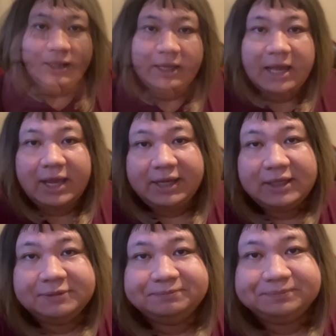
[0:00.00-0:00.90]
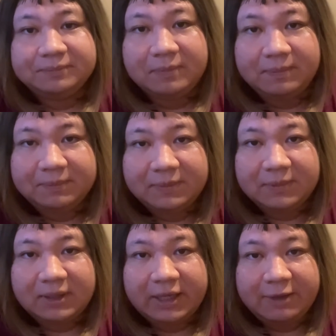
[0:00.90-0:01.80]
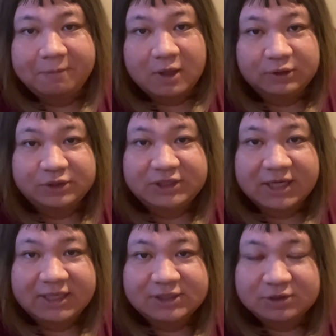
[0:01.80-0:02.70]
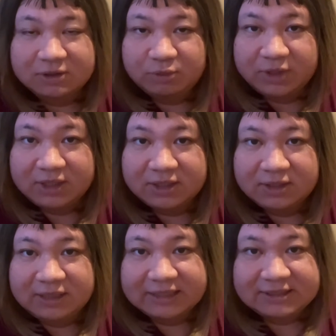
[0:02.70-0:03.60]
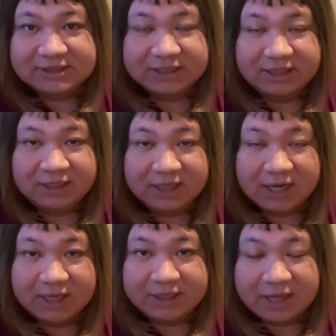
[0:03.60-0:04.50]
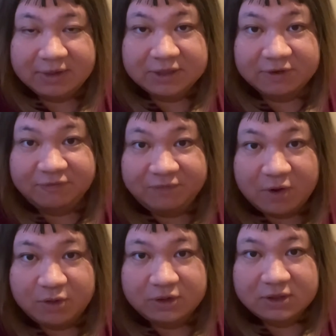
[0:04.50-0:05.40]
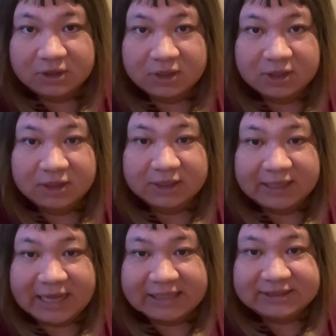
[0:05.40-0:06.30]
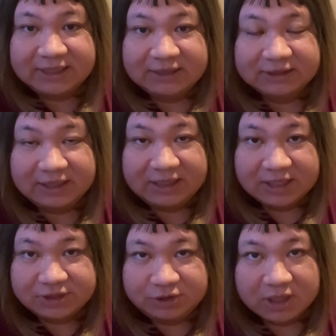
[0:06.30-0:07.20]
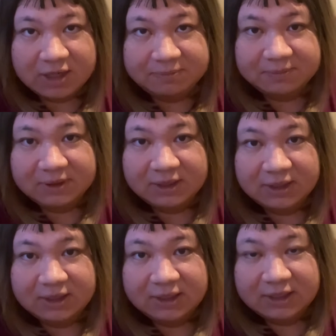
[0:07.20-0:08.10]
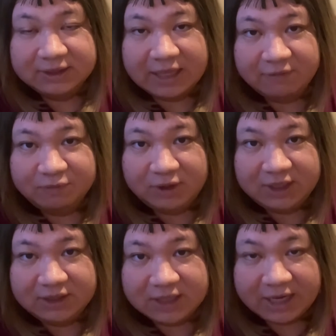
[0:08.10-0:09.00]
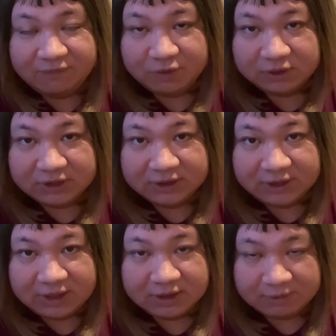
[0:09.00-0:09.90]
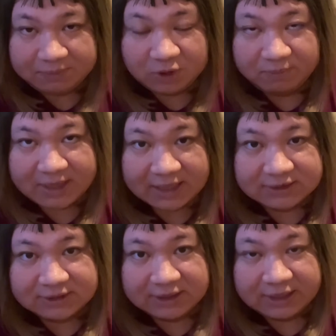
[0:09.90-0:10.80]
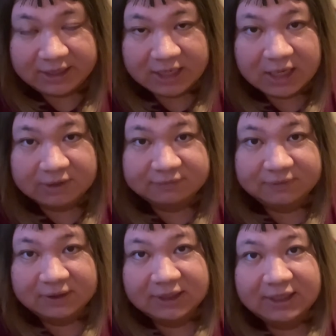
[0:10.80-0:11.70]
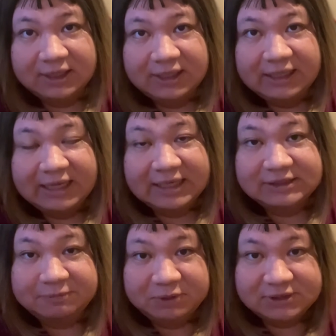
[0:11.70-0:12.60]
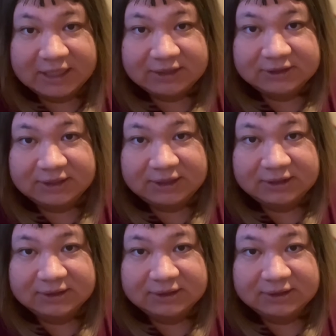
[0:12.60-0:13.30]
Hi, I apologize with that sudden cut. The phone accidentally got dropped. Thankfully, the iPhone 13 Pro Max that I have has a protector,